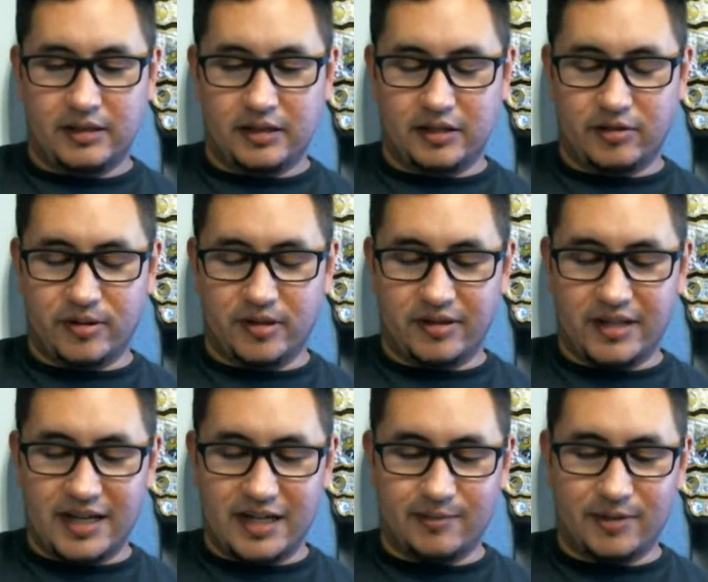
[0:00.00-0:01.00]
Latrell
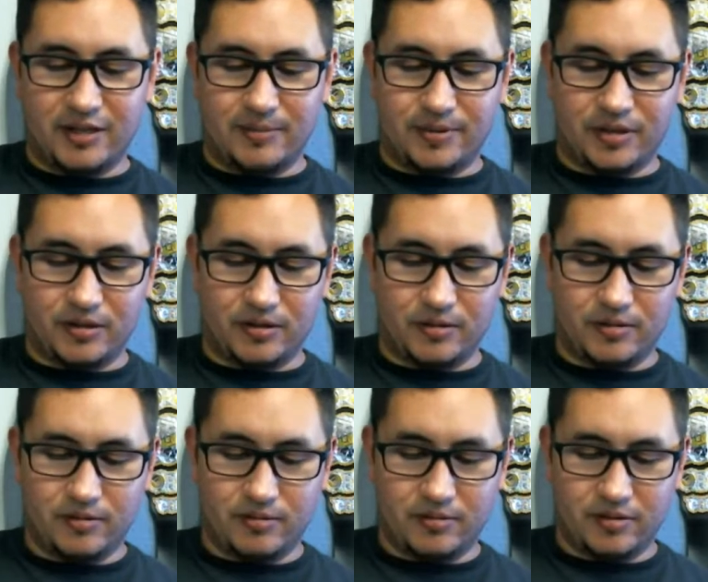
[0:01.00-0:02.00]
tagged me in a
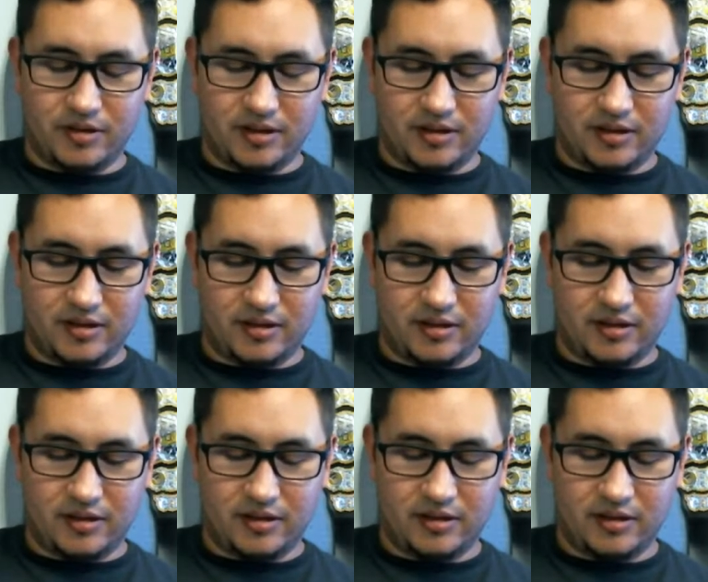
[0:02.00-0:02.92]
post. Let's see.